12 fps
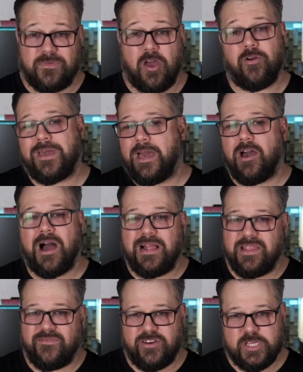Okay, I
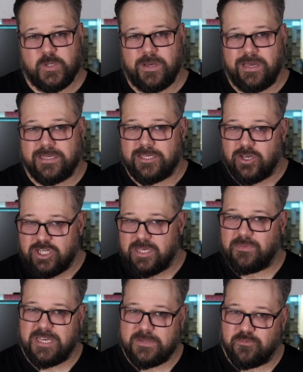live in Australia, so
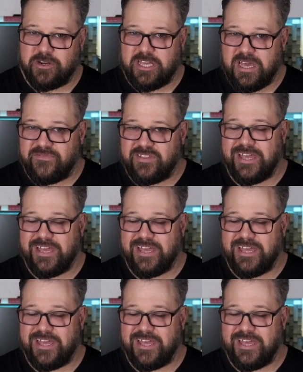shipping is pretty hefty